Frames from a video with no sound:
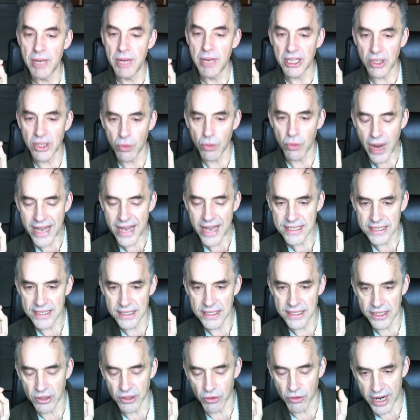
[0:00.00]
But the
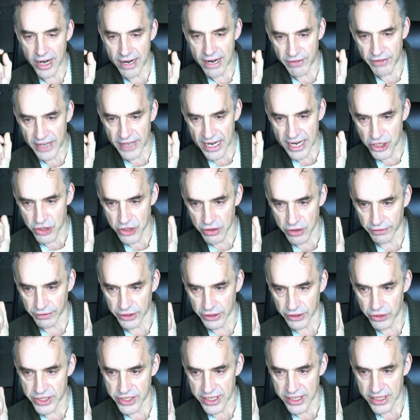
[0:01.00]
West is in grave danger
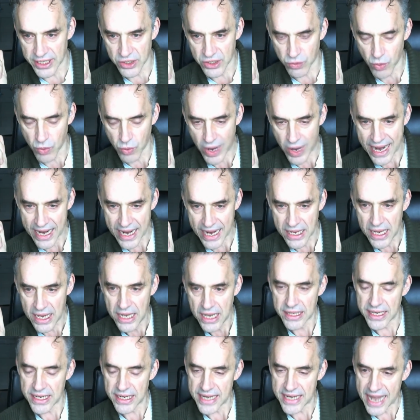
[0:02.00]
of losing its way.
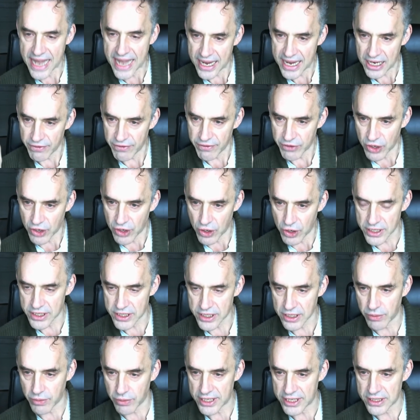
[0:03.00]
The negative
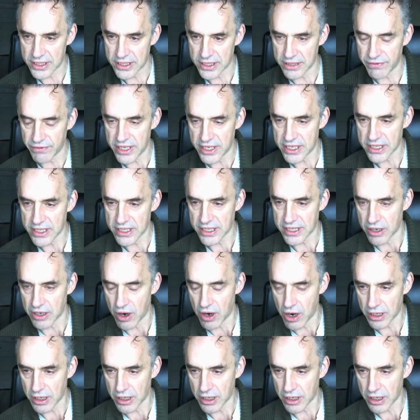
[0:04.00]
consequences of this can